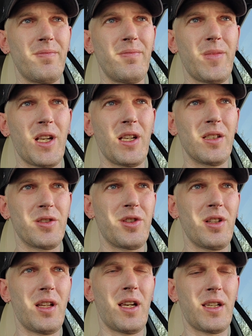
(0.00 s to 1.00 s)
because
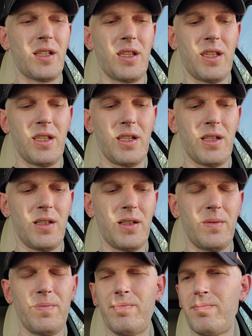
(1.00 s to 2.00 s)
she liked
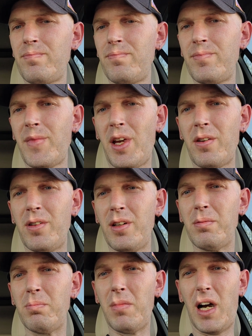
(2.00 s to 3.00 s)
the I don't
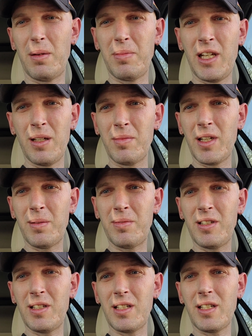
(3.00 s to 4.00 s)
know, my
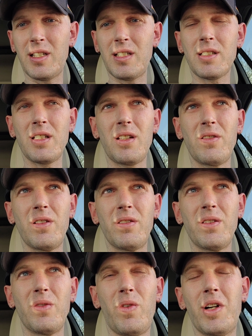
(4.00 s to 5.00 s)
BMW, I guess. I don't know,
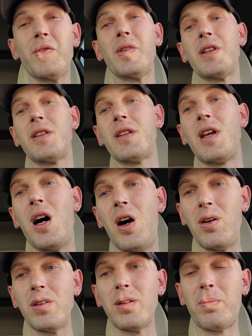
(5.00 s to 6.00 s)
the one with
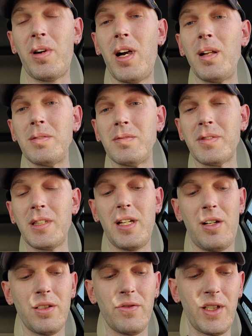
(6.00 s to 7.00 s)
all the problems and
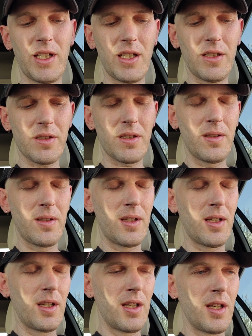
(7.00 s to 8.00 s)
all the videos.
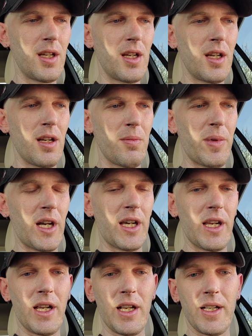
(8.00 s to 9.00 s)
But
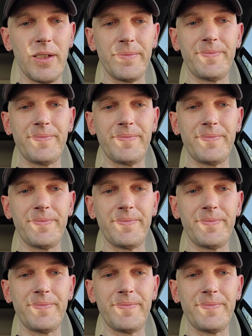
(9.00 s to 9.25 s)
I